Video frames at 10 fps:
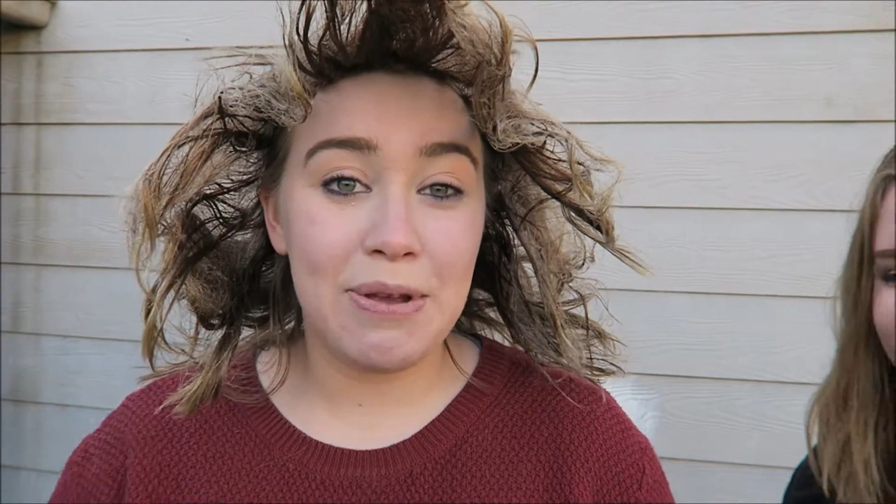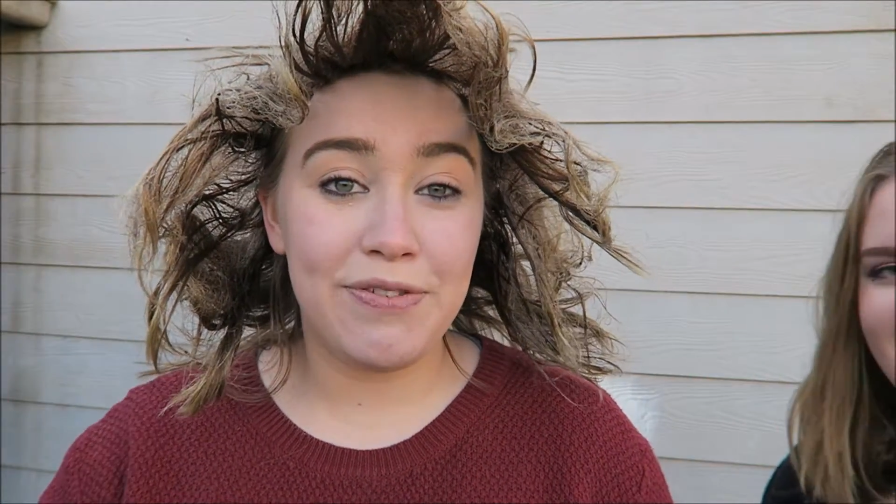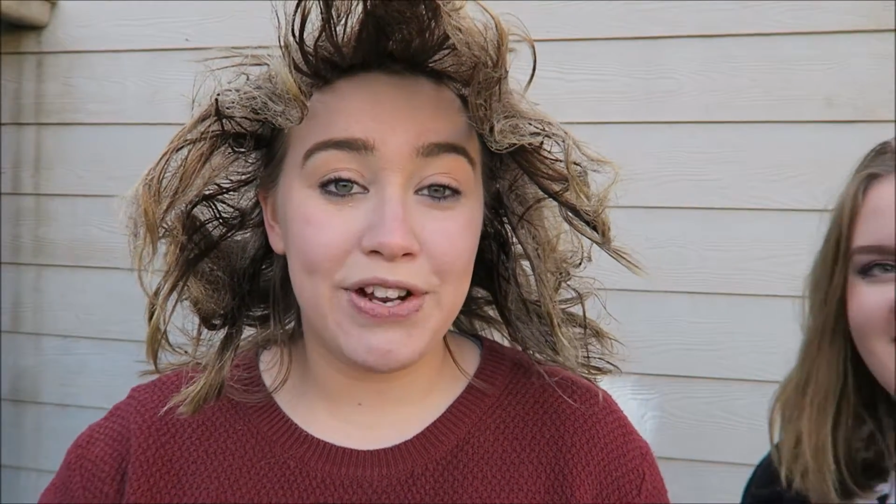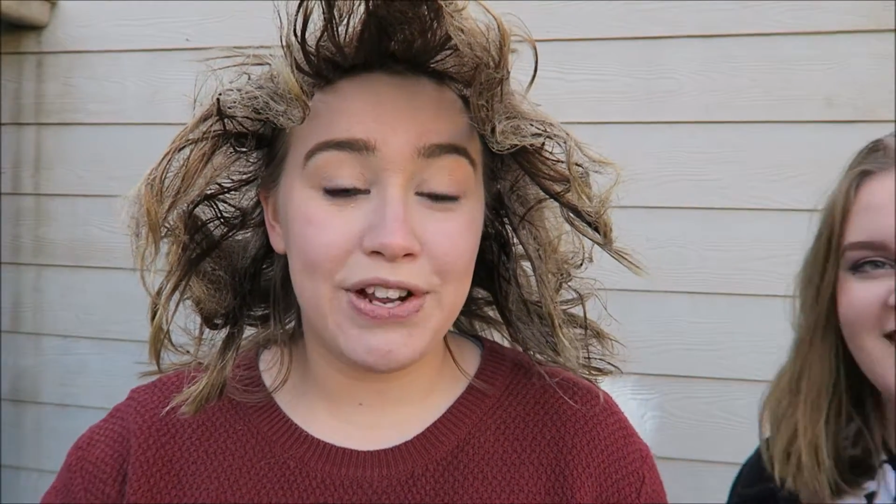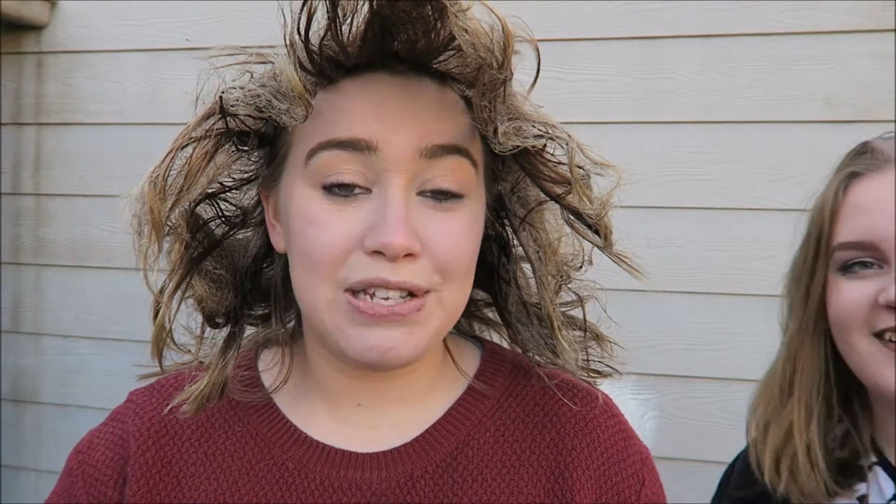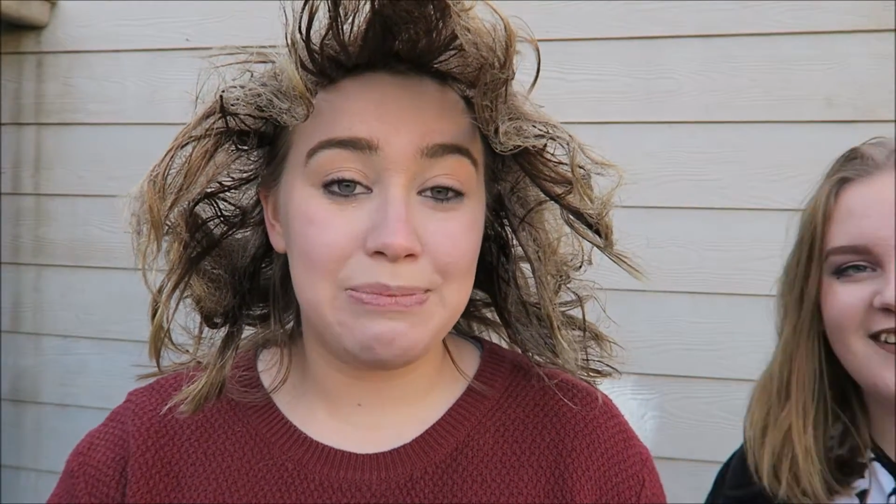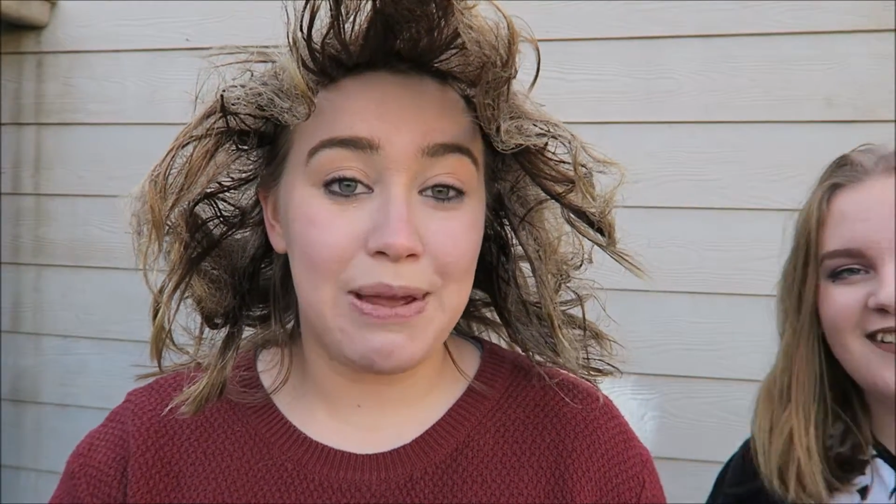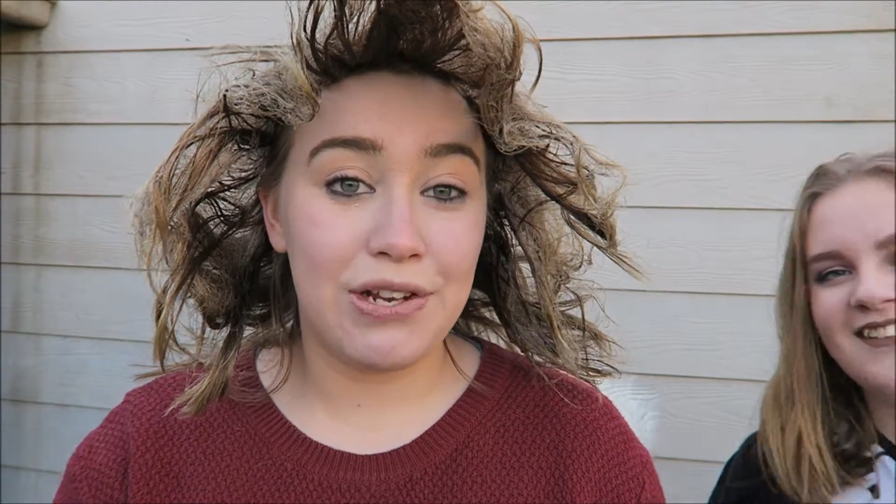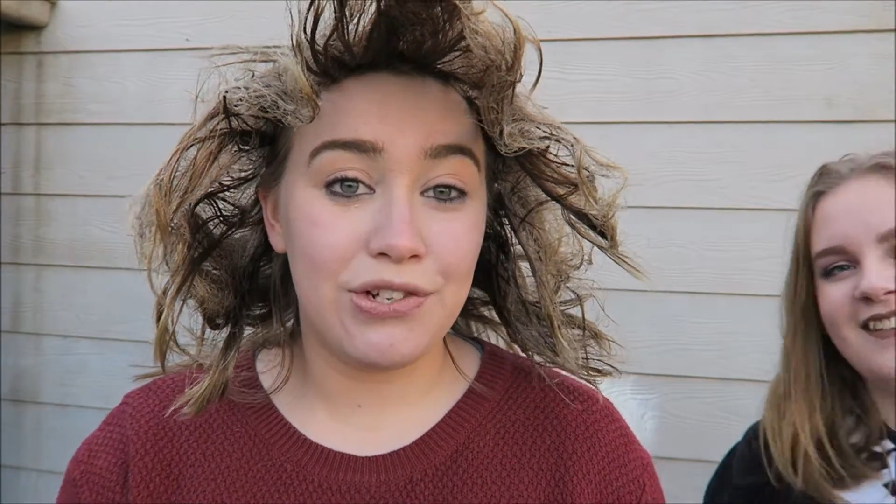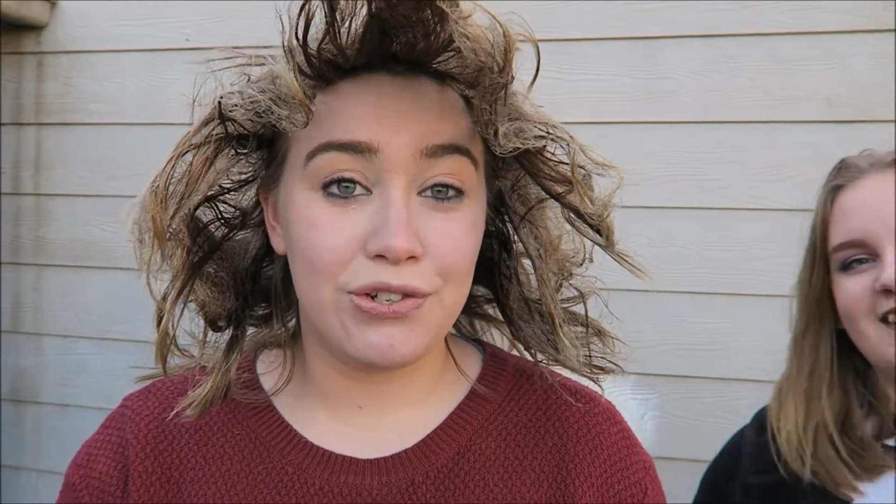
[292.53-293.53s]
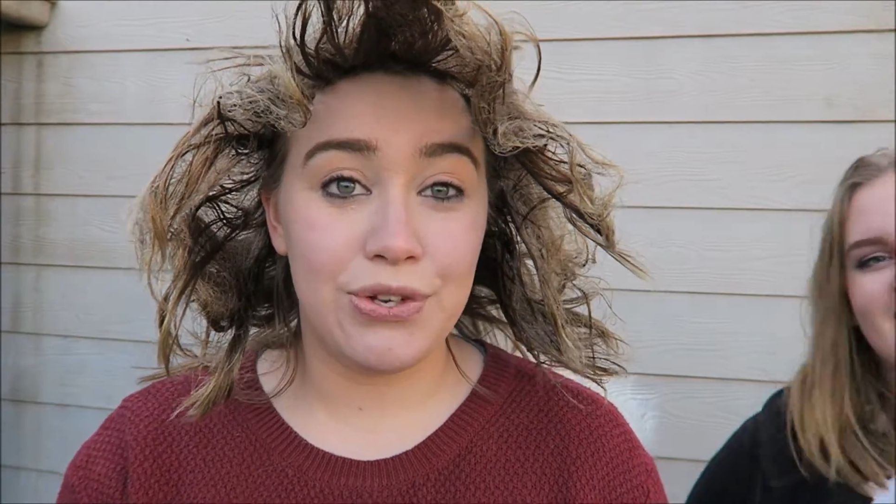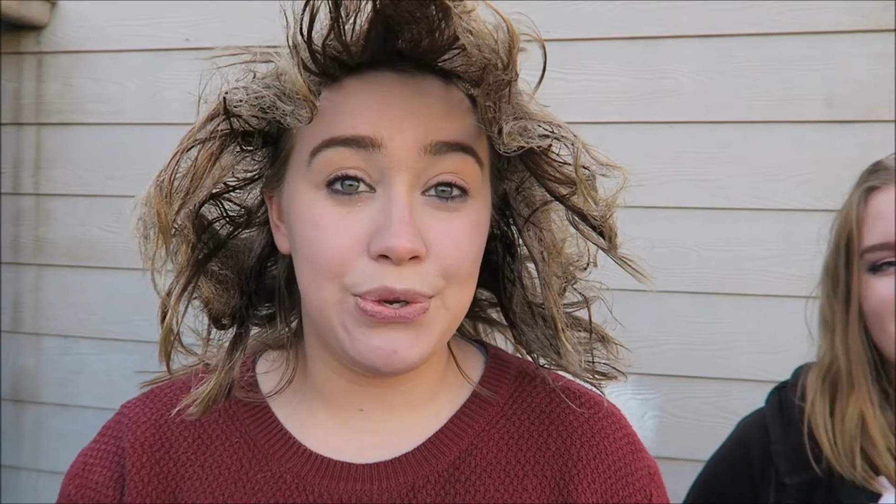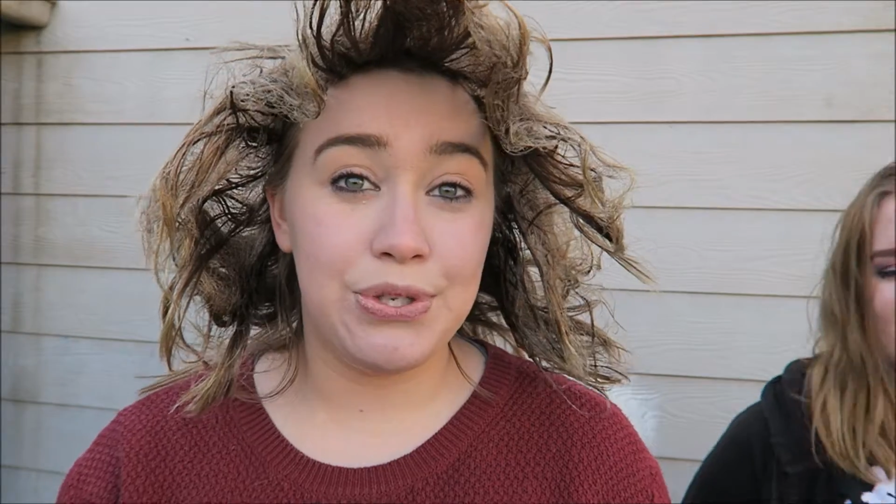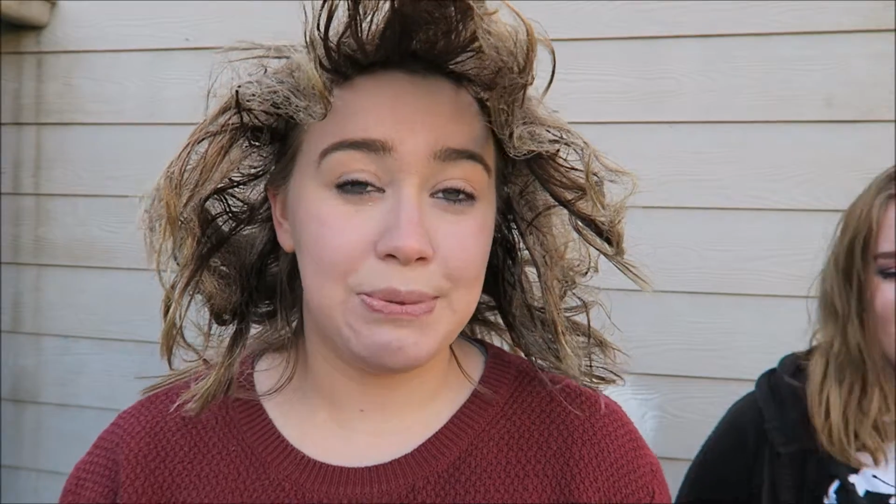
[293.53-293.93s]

my videos, make sure to